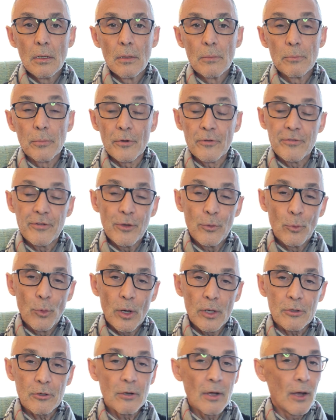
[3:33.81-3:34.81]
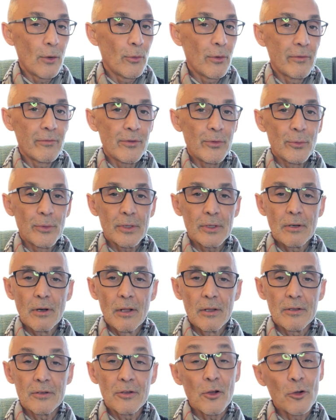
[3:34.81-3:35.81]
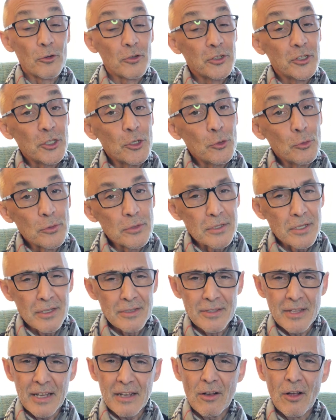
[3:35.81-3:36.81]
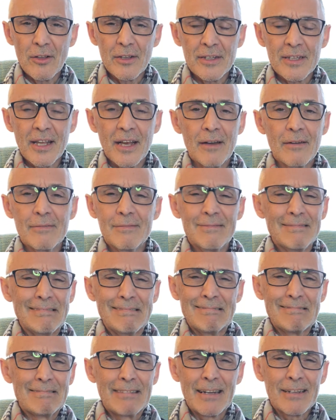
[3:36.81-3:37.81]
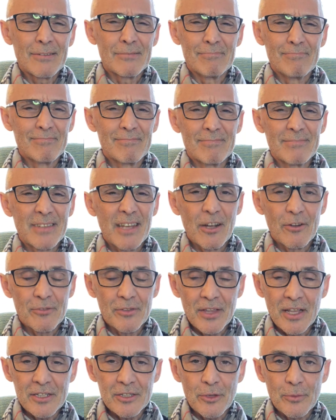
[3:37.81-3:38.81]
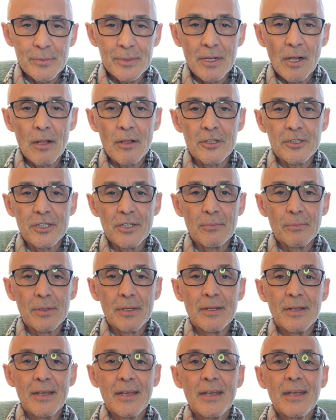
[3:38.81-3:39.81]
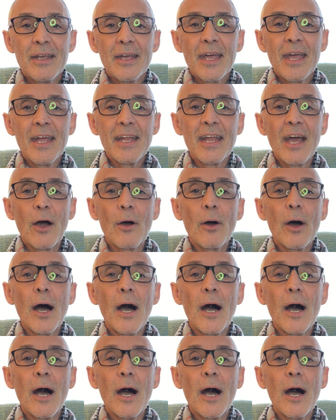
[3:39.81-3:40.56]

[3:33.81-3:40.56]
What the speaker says: perfume water, however you want to call it, or juice as they call it now. I don't care for that terminology, but anyhow,